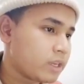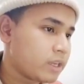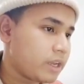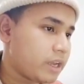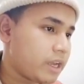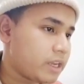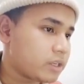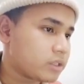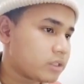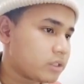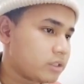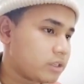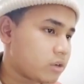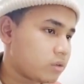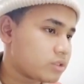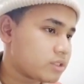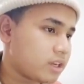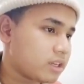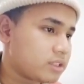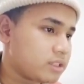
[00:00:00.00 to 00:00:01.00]
and the
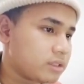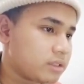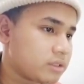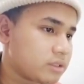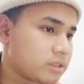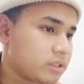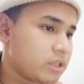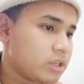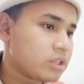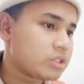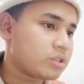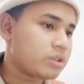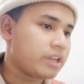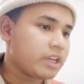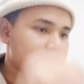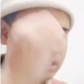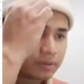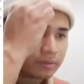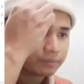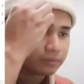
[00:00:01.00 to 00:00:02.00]
constructor. So
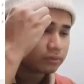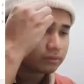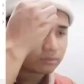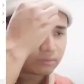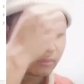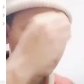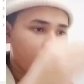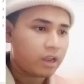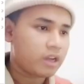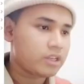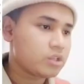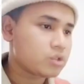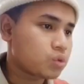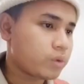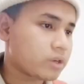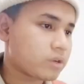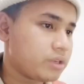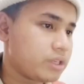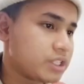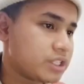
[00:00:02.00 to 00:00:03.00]
next, I use
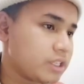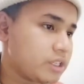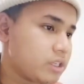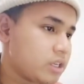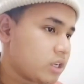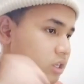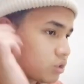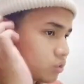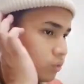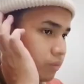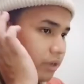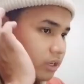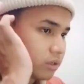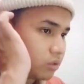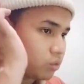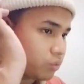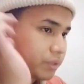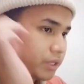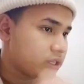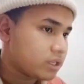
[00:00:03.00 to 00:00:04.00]
while condition to make a
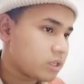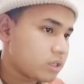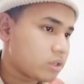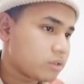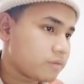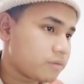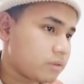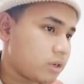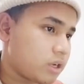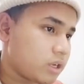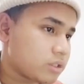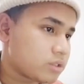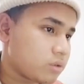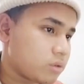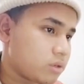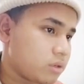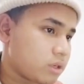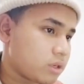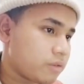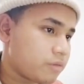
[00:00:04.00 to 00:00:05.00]
looping. So
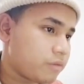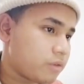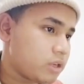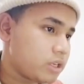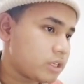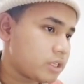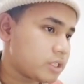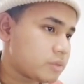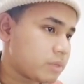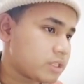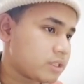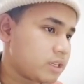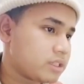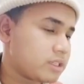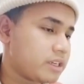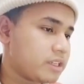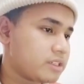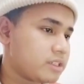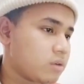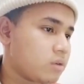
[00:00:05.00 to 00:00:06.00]
the rainfall is much greater
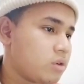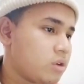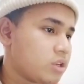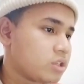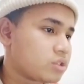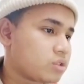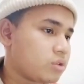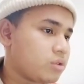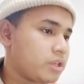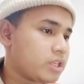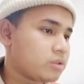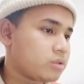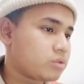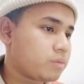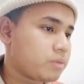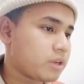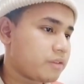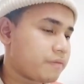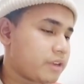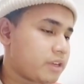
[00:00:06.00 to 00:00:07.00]
than 0, so it to
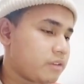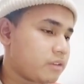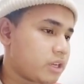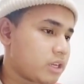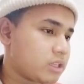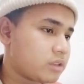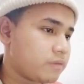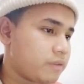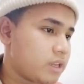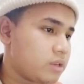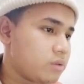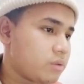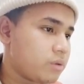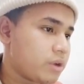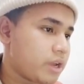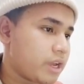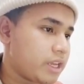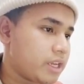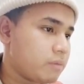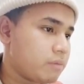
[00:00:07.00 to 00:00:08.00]
prevent the negative value,
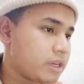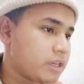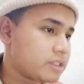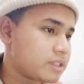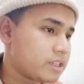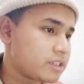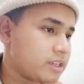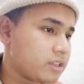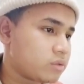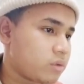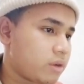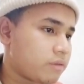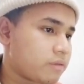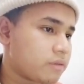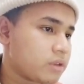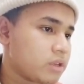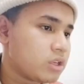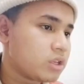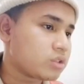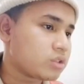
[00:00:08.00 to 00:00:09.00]
and the month is less than 12.
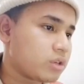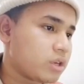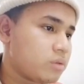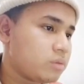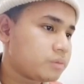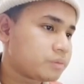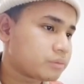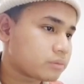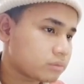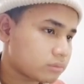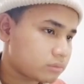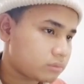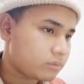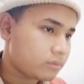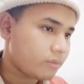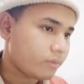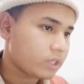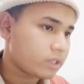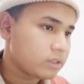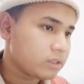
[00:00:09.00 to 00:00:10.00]
So now
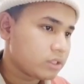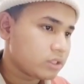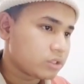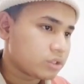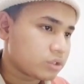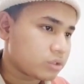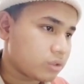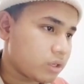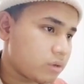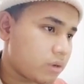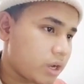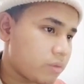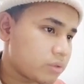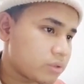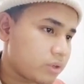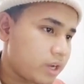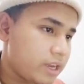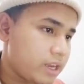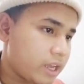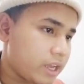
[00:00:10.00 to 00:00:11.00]
I want
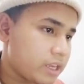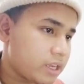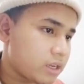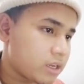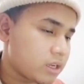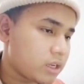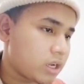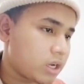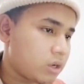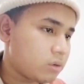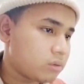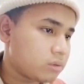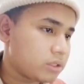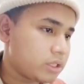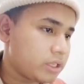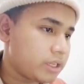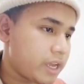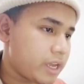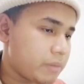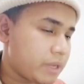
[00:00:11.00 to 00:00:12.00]
to highlight how
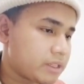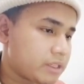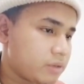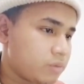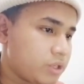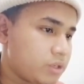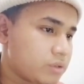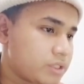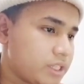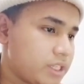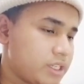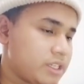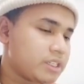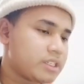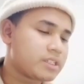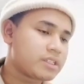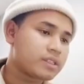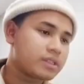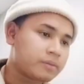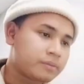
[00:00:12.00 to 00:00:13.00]
the add method we use in
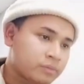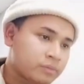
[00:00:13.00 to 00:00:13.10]
this